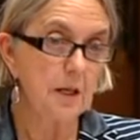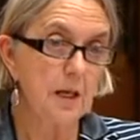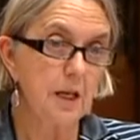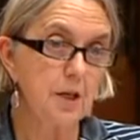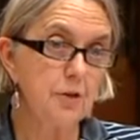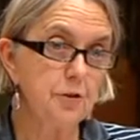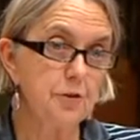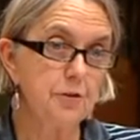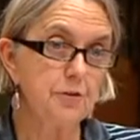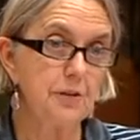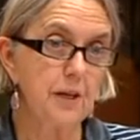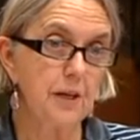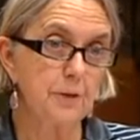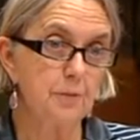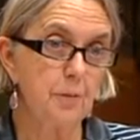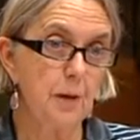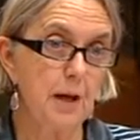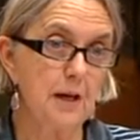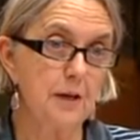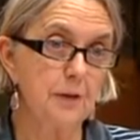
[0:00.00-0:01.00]
in New South
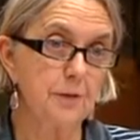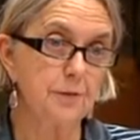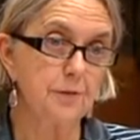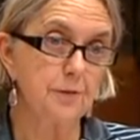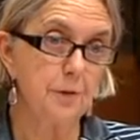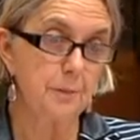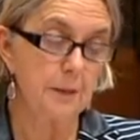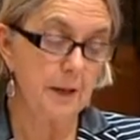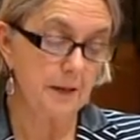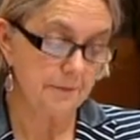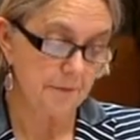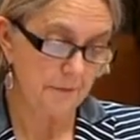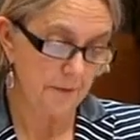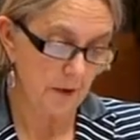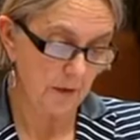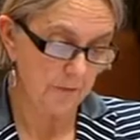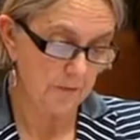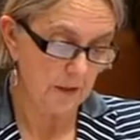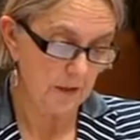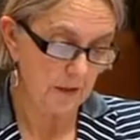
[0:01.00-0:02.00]
Wales for about
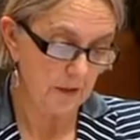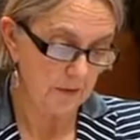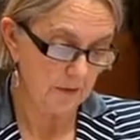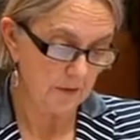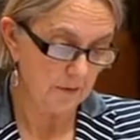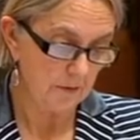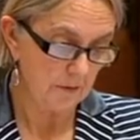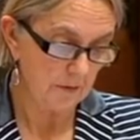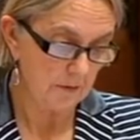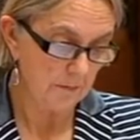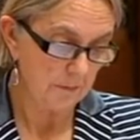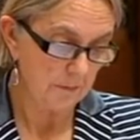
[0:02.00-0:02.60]
5 years.